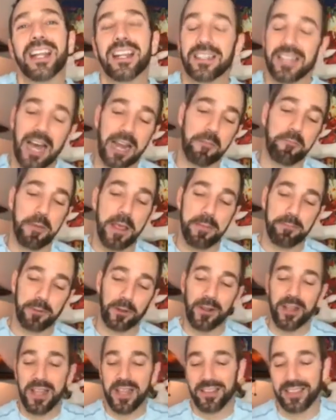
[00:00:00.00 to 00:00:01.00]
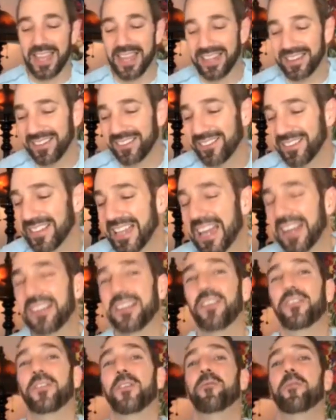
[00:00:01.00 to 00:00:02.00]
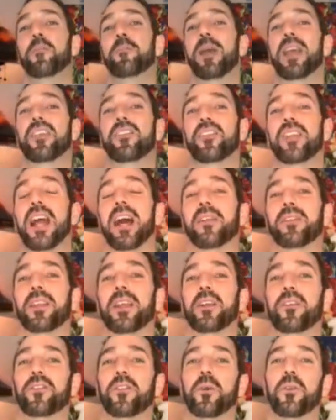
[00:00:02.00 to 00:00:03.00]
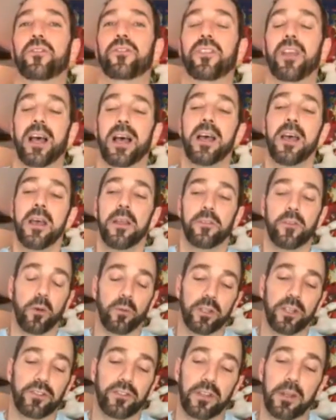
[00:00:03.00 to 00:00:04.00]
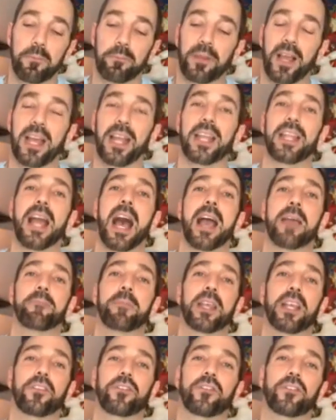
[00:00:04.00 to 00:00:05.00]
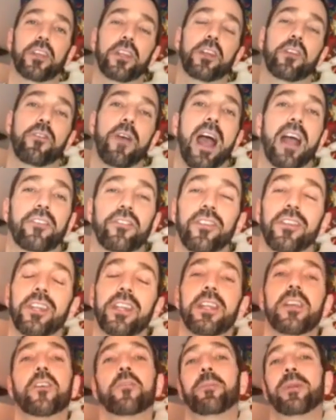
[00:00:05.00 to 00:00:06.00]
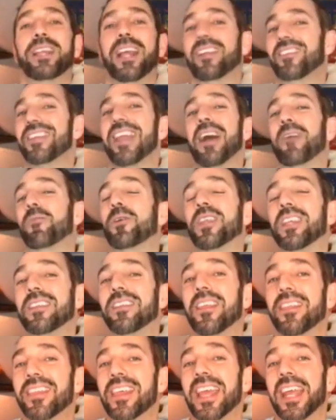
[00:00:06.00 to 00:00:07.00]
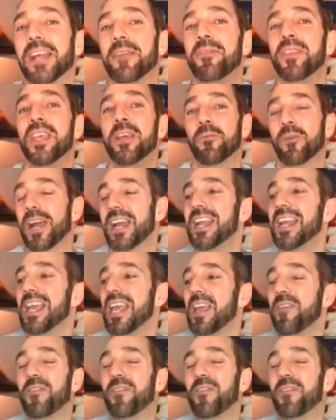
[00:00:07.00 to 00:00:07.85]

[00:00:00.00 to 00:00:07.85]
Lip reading: And a lot of people, there's a lot of disinformation out there. So it's don't listen to Planet 9 because it's going to crash into the Earth. But that's not really the thing, right?